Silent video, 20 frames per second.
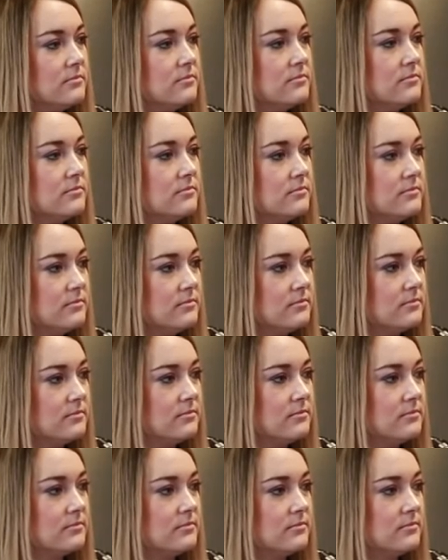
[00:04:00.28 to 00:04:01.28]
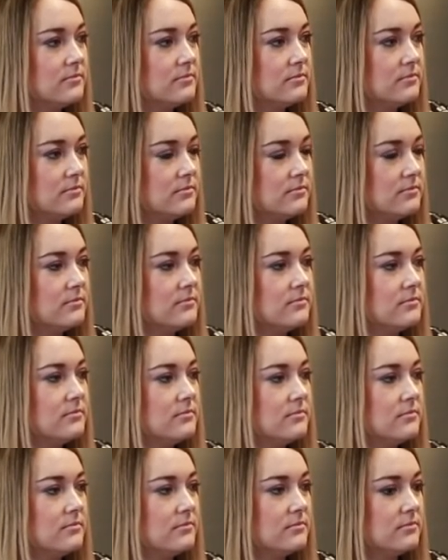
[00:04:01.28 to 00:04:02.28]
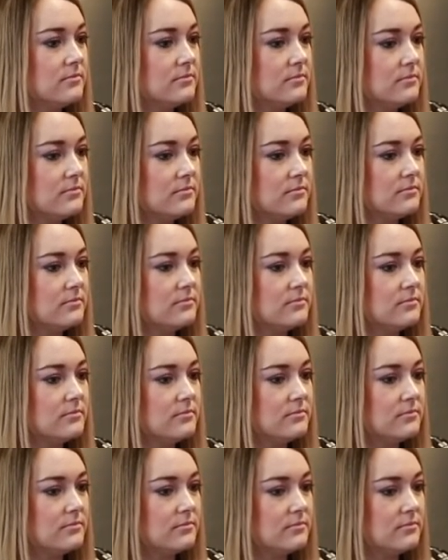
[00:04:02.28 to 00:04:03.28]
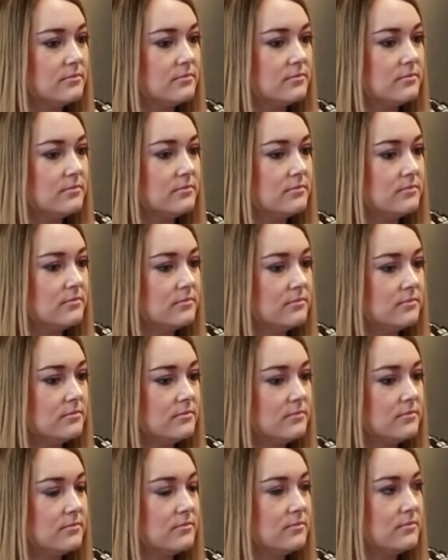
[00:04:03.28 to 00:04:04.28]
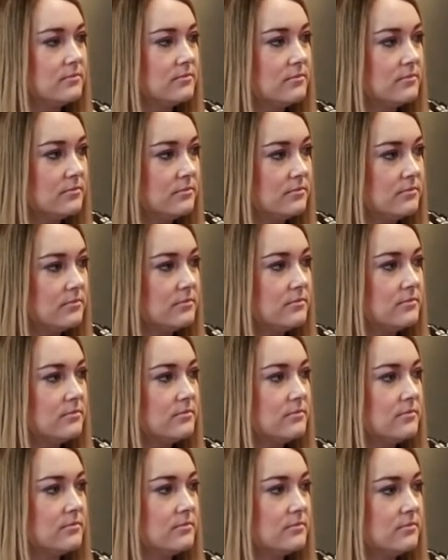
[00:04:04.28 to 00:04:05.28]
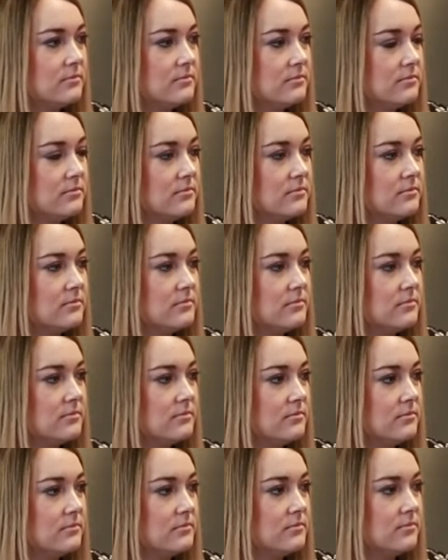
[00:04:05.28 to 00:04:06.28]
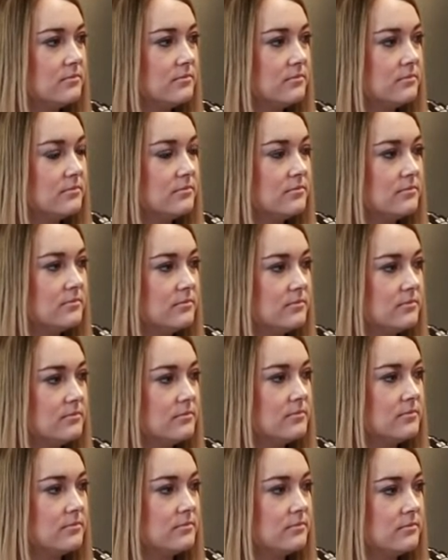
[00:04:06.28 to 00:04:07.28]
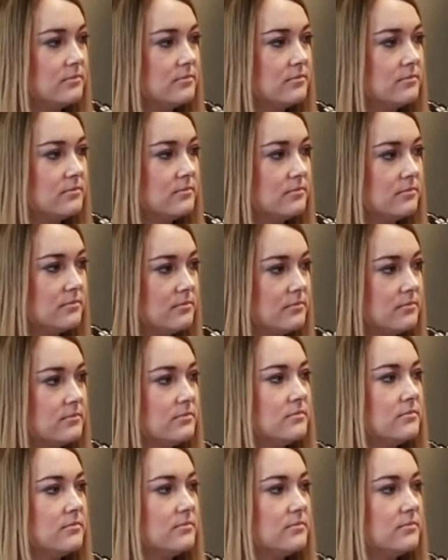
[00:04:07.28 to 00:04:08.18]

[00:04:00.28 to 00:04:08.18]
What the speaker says: No words are spoken by the person on screen.